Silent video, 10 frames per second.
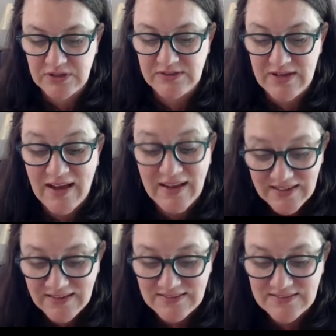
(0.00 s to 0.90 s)

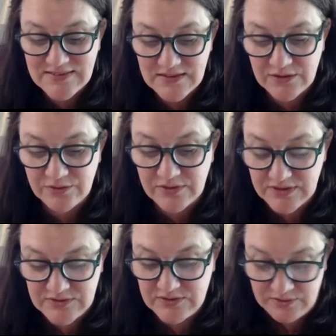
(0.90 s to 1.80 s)
attacking instead of
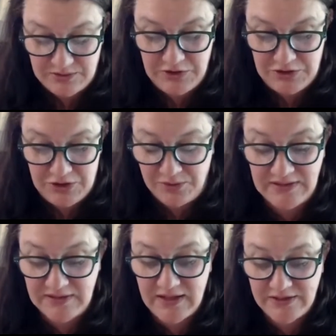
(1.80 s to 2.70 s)
list, uh, you know
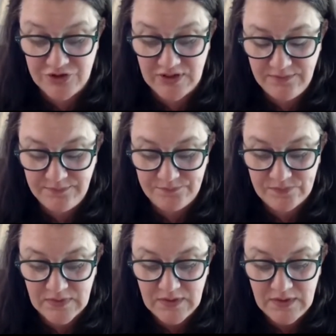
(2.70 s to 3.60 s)
engaging
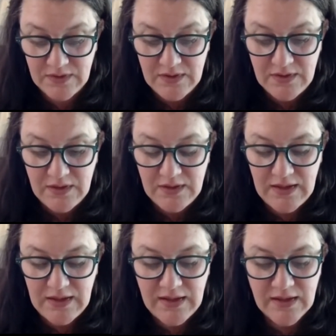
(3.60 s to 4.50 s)

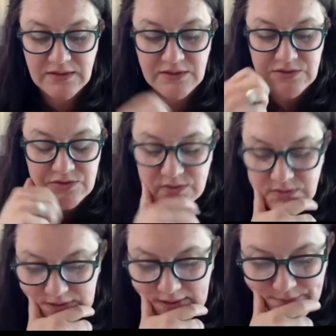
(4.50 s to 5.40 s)
and
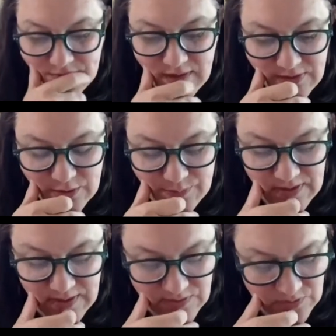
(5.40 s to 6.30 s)
um, the other
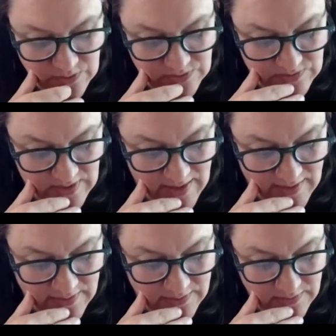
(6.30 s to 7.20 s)
piece was
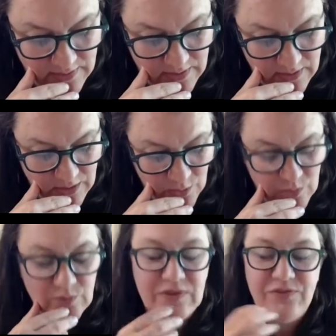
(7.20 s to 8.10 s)
that
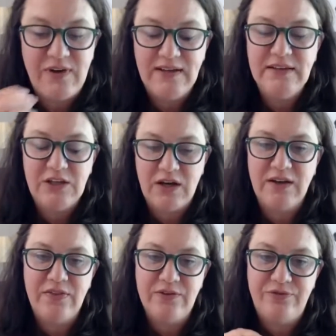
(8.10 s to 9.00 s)
when we finally got
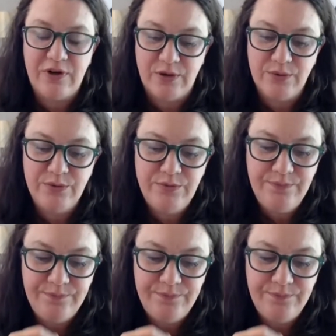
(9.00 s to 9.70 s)
on the phone